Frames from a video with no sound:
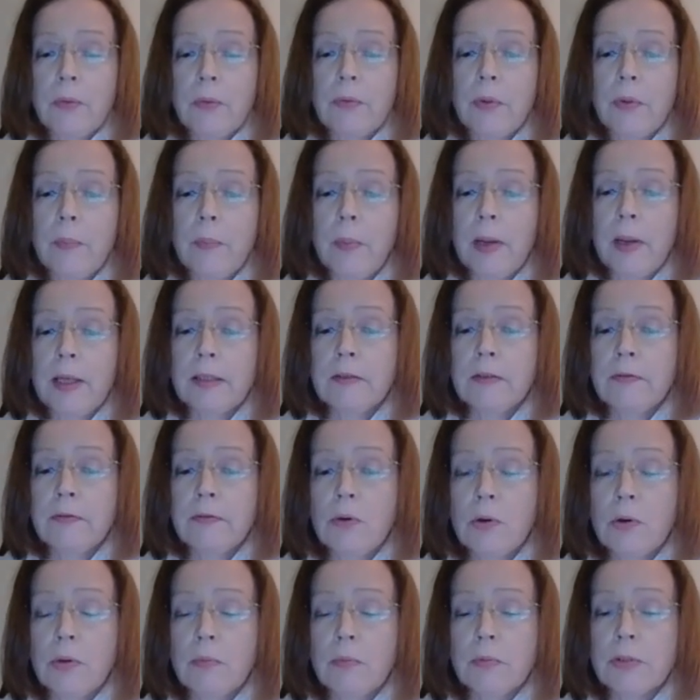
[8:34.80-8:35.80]

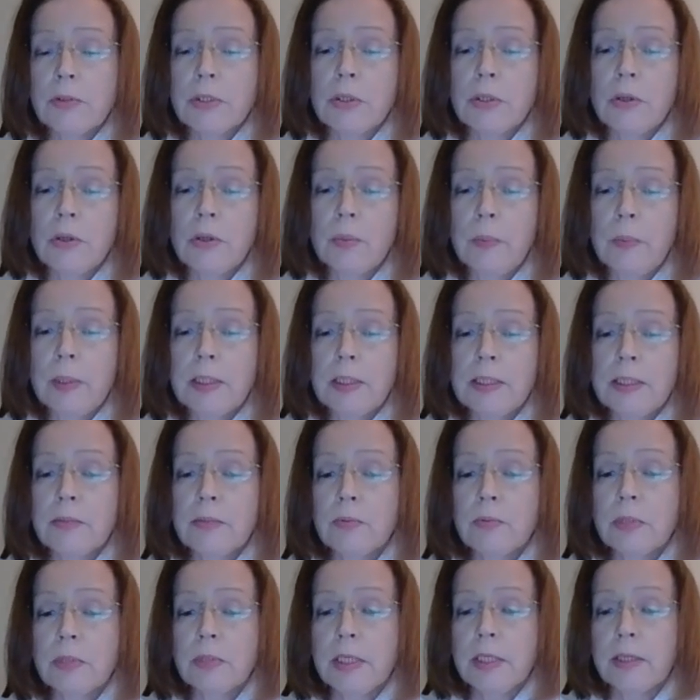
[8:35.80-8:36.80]
platform, so please
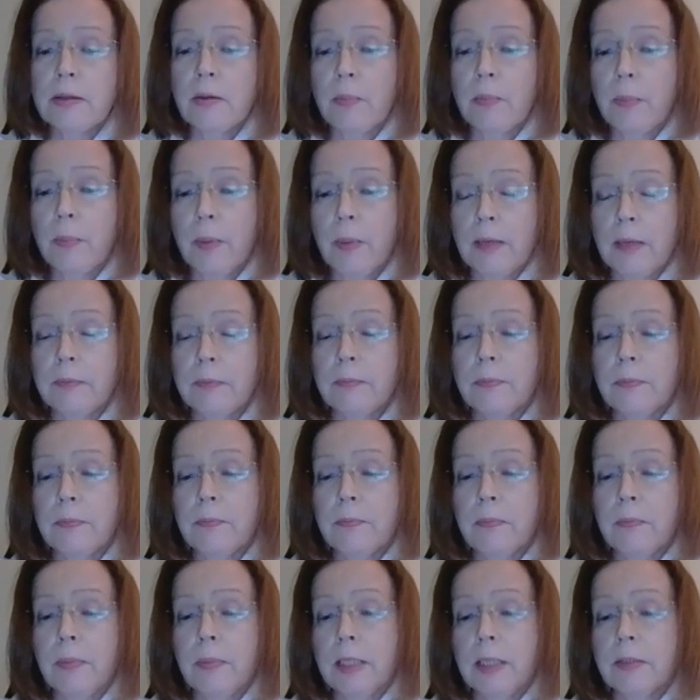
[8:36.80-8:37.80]
visit the
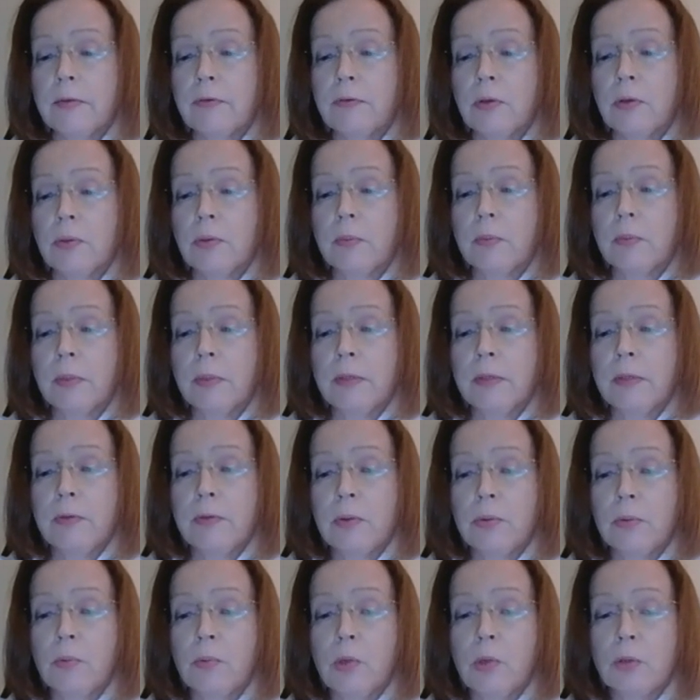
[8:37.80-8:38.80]
platform if you
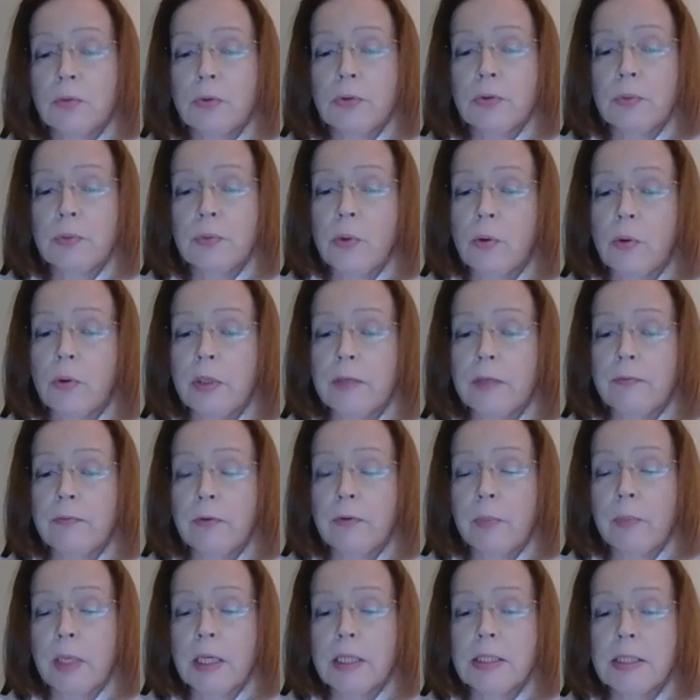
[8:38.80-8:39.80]
want to more
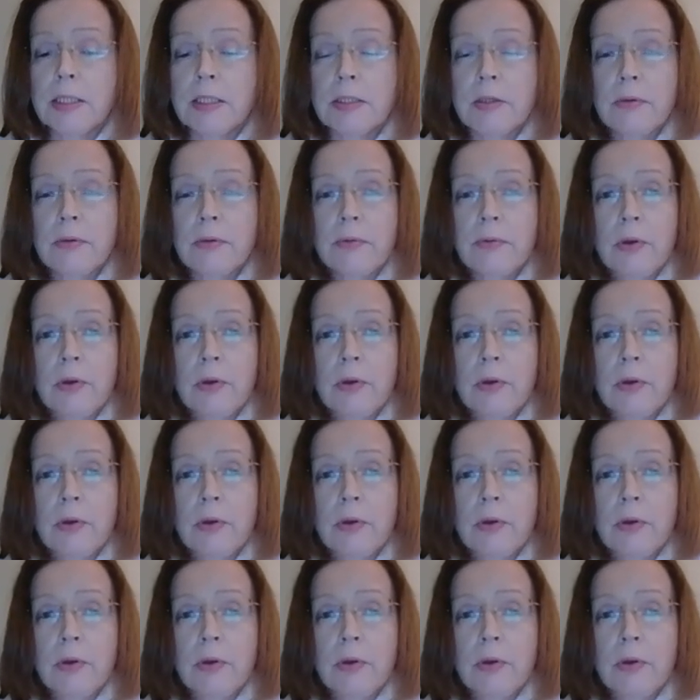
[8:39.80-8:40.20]
information.